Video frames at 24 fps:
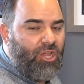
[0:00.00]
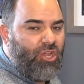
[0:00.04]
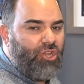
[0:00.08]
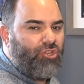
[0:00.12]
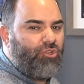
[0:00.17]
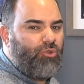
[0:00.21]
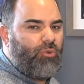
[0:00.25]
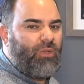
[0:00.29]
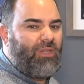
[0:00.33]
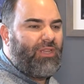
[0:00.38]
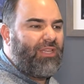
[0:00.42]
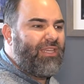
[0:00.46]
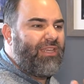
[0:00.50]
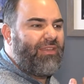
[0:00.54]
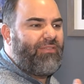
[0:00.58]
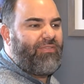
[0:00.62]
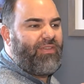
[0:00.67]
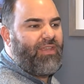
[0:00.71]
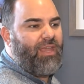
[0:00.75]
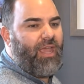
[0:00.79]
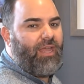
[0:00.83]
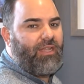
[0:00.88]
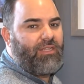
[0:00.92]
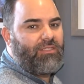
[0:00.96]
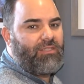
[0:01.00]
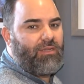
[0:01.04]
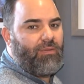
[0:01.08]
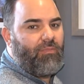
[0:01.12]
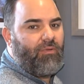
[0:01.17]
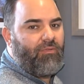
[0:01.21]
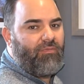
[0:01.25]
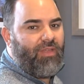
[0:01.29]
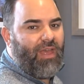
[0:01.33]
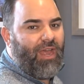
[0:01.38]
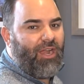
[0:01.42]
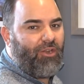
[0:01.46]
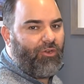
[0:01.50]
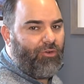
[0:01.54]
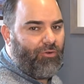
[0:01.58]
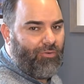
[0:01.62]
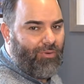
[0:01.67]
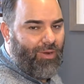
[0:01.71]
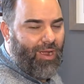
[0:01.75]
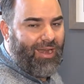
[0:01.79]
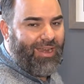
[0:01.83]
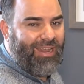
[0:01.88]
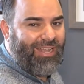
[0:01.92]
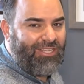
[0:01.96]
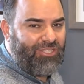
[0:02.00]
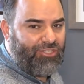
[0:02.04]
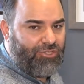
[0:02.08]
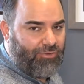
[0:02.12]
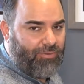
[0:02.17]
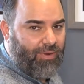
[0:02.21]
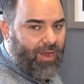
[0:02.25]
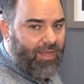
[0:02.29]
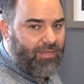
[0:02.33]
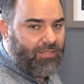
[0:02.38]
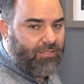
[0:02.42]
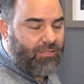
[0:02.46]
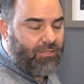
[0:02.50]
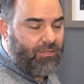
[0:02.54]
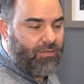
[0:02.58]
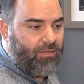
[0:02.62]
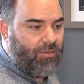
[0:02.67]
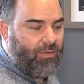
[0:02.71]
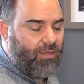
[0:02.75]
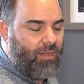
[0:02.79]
to alleviate some of that chronic stress.